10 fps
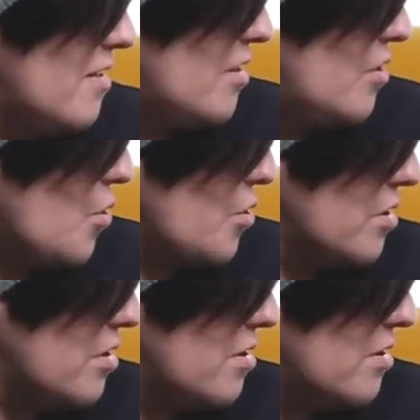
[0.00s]

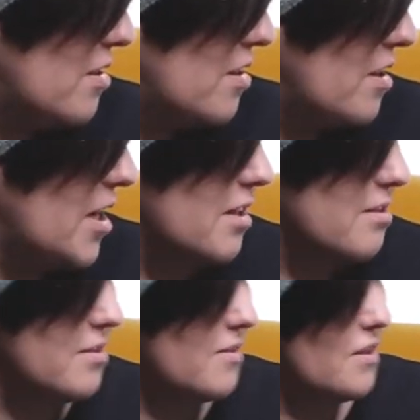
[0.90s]
longer
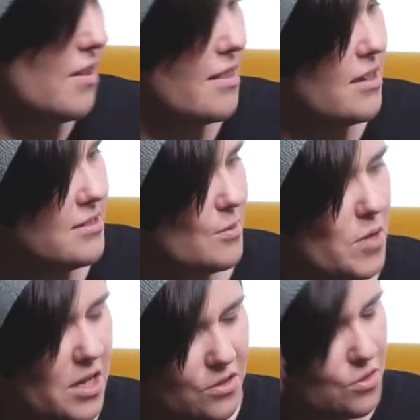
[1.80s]
length inside the
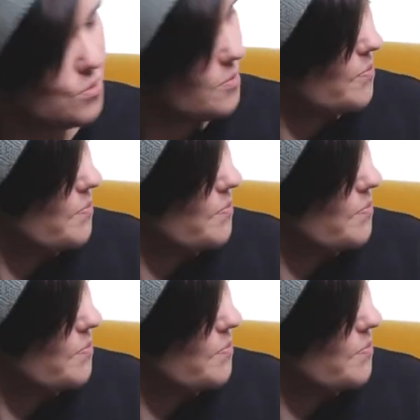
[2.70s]
pattern too.